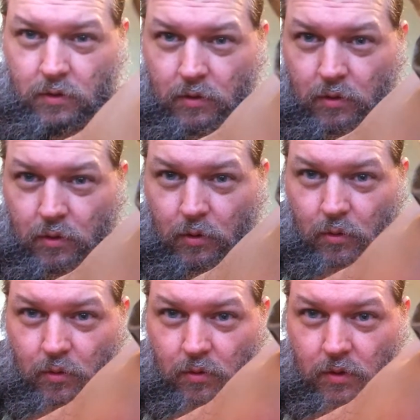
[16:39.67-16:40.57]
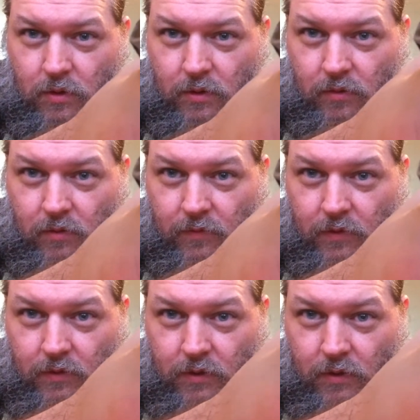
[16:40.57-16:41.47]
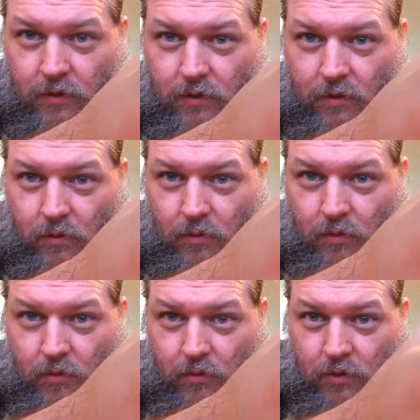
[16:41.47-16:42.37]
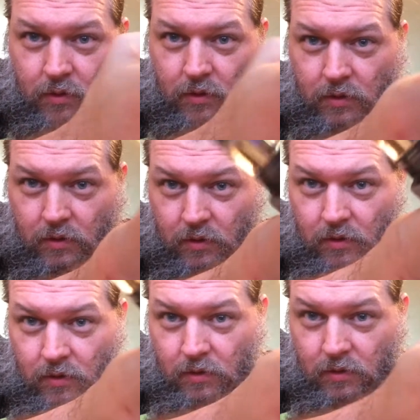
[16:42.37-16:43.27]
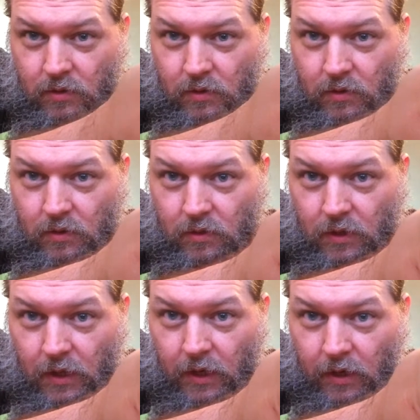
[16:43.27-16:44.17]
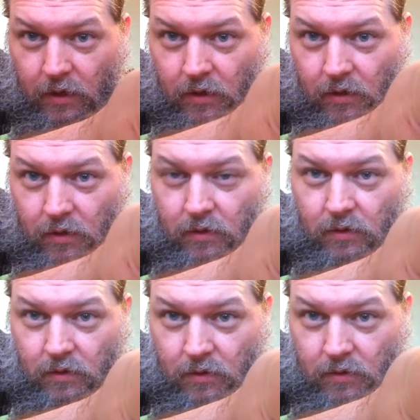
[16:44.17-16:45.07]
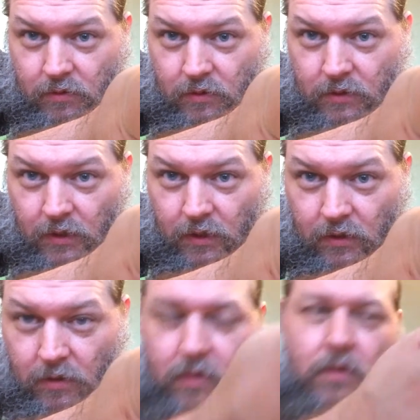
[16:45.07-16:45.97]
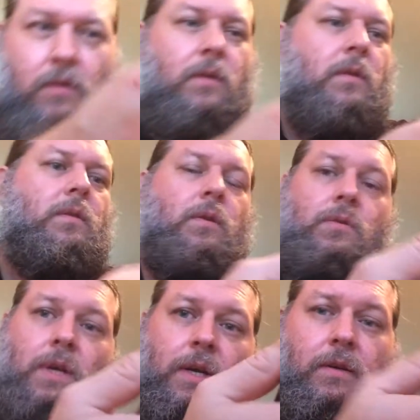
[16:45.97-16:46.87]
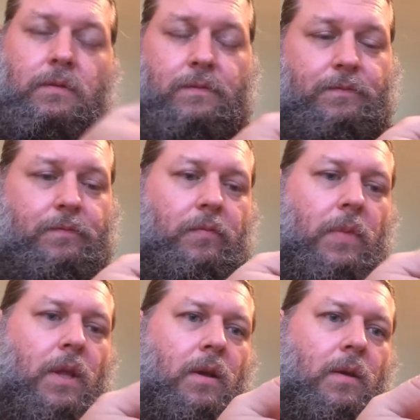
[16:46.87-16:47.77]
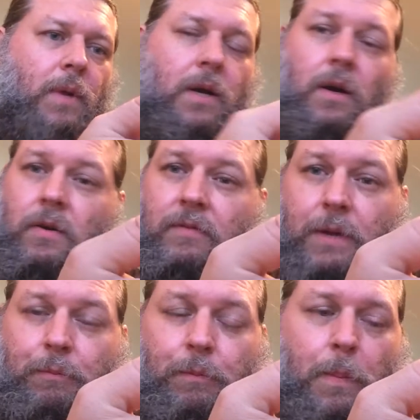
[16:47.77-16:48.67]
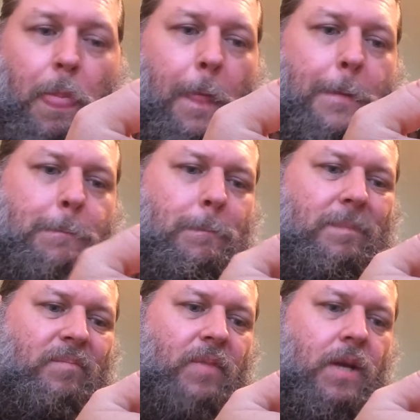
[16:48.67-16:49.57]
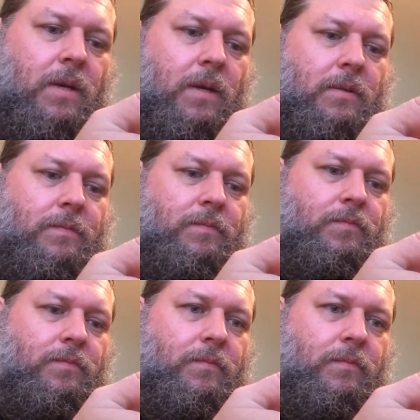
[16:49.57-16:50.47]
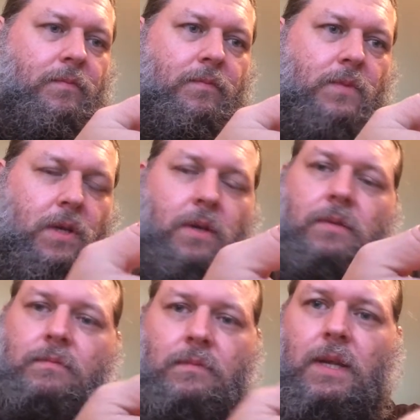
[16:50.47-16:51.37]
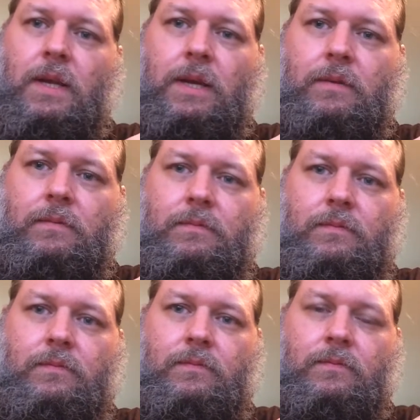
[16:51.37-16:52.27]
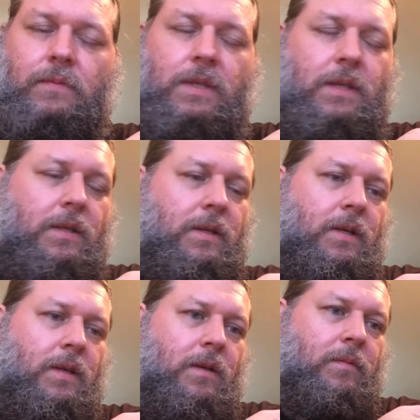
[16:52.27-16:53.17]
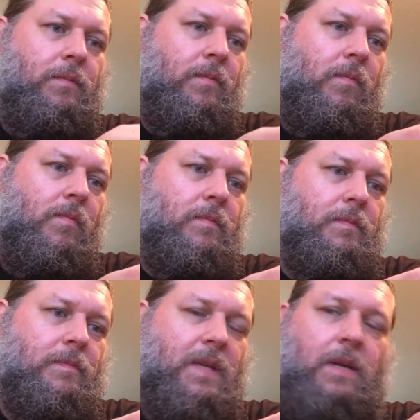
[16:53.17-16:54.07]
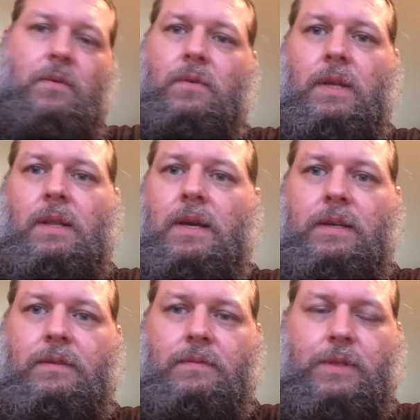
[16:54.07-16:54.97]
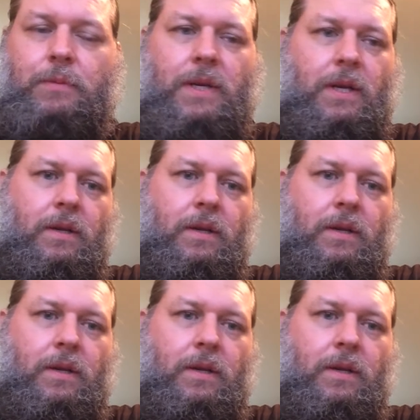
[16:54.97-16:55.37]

Let me see it. Doge Tank. This tank. Doge Tank by Congrevape. It's good. I like it. I don't really like too many